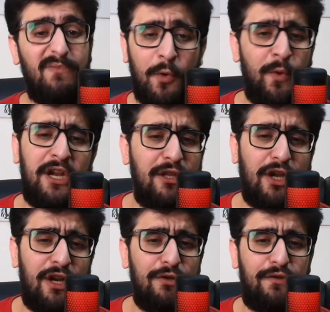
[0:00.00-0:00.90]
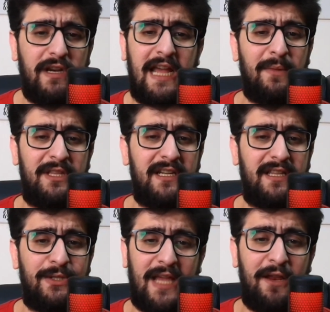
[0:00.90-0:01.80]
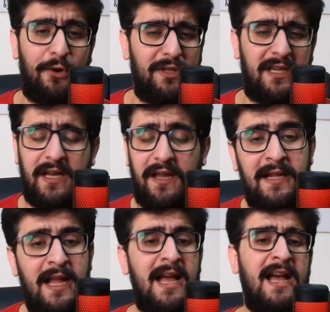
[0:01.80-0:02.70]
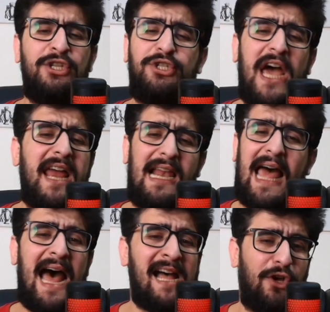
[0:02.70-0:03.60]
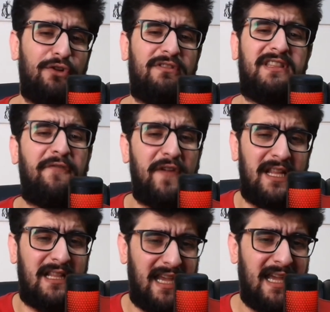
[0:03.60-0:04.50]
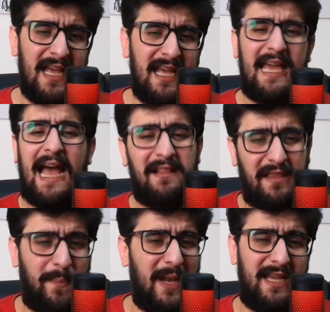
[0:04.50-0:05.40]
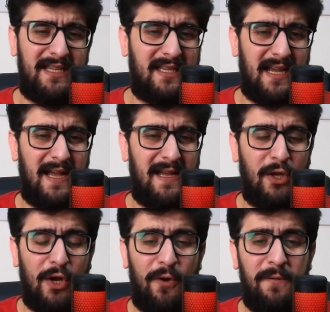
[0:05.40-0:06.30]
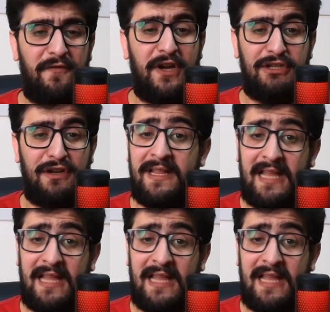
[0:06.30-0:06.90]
We're not going to go to Real Madrid and sign Rudiger. Jarrell Hato definitely can't replace, Virgil van